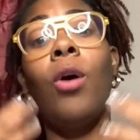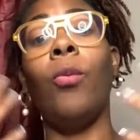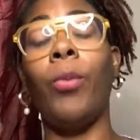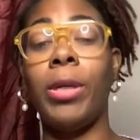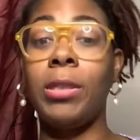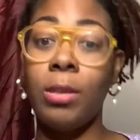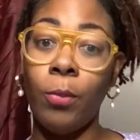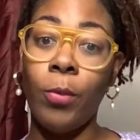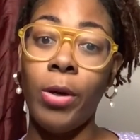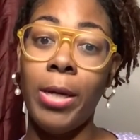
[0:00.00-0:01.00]
when
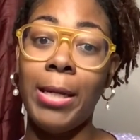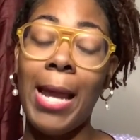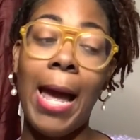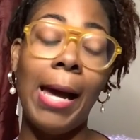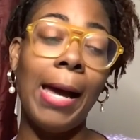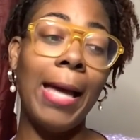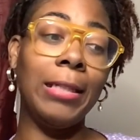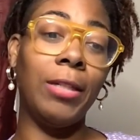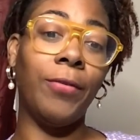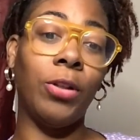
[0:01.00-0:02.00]
someone has
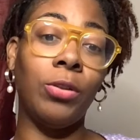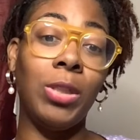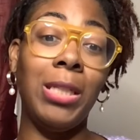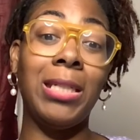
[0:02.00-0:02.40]
difficulty